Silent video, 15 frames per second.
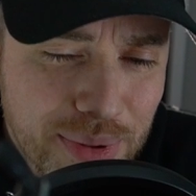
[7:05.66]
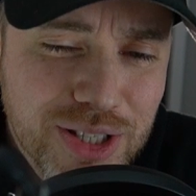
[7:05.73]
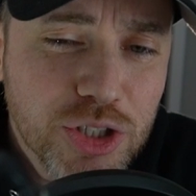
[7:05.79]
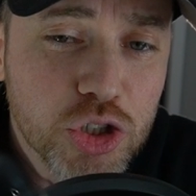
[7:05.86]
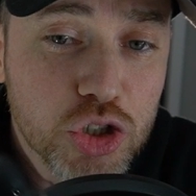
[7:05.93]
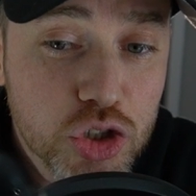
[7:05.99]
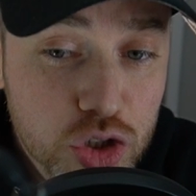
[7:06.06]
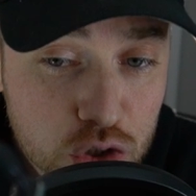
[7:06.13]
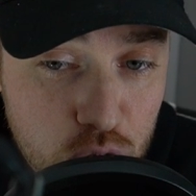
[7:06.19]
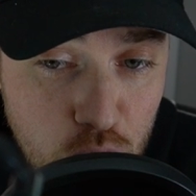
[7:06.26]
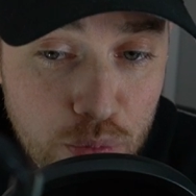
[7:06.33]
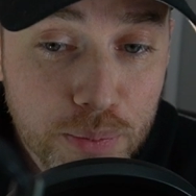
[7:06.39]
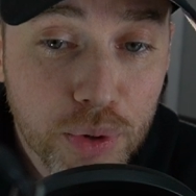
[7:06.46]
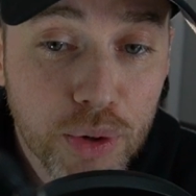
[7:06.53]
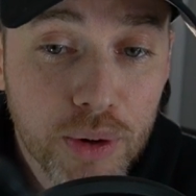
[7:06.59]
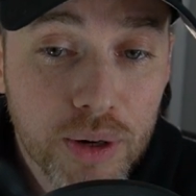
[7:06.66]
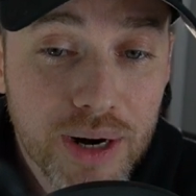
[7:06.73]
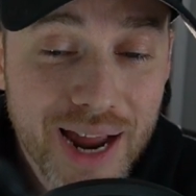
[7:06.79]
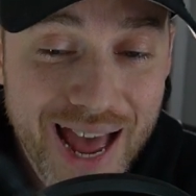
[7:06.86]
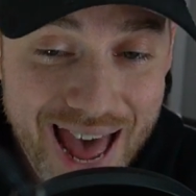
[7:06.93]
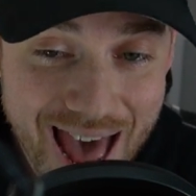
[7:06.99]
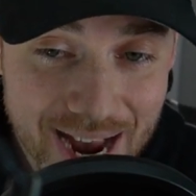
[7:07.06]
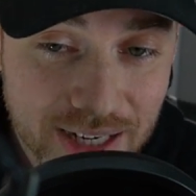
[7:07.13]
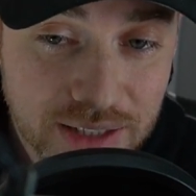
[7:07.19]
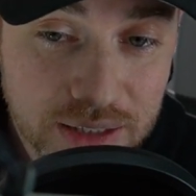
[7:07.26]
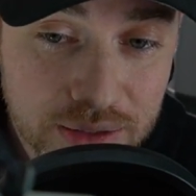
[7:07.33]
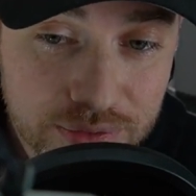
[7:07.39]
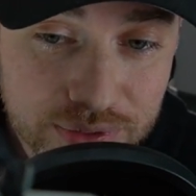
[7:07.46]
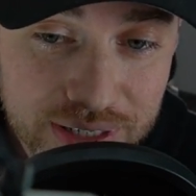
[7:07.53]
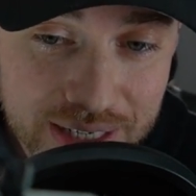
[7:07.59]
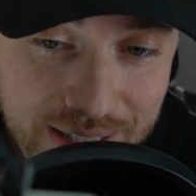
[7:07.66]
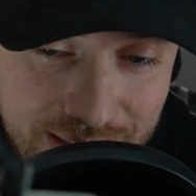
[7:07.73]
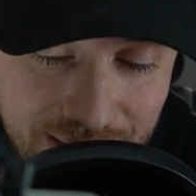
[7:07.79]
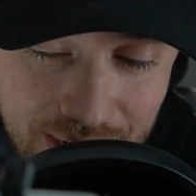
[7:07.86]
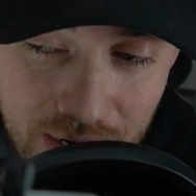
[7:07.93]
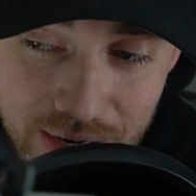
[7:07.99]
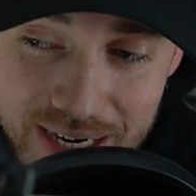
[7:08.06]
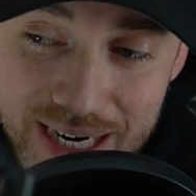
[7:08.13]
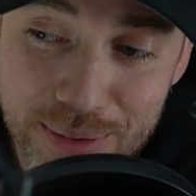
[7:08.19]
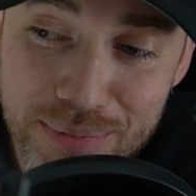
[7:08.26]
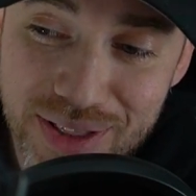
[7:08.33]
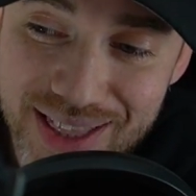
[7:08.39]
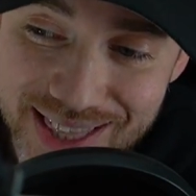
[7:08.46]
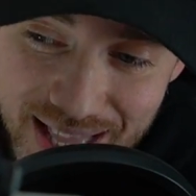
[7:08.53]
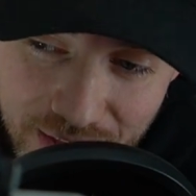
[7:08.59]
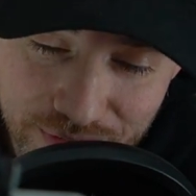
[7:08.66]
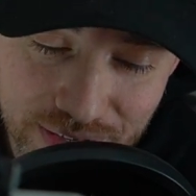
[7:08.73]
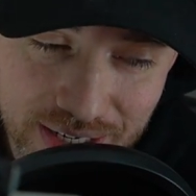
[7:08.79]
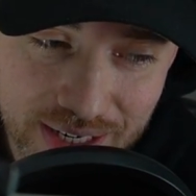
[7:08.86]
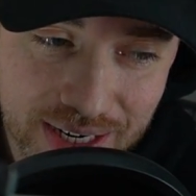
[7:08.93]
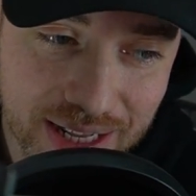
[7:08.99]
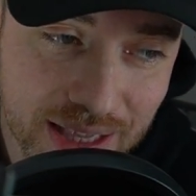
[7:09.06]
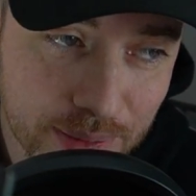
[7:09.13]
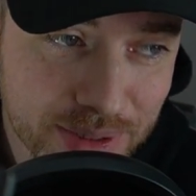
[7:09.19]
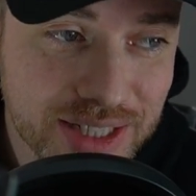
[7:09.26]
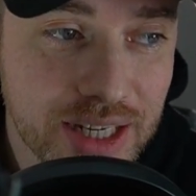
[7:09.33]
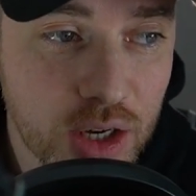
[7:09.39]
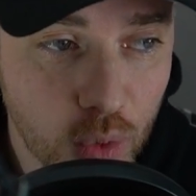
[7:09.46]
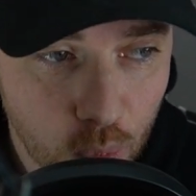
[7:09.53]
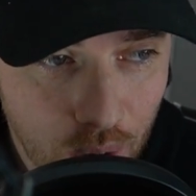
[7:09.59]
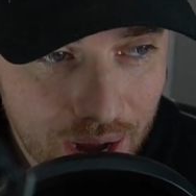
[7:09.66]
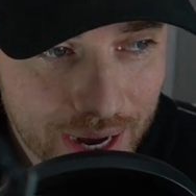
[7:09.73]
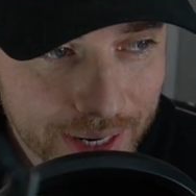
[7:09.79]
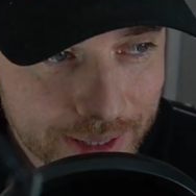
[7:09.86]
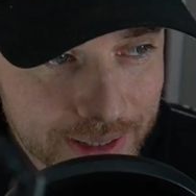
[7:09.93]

been super active in there and I'm loving it. And let me tell you why.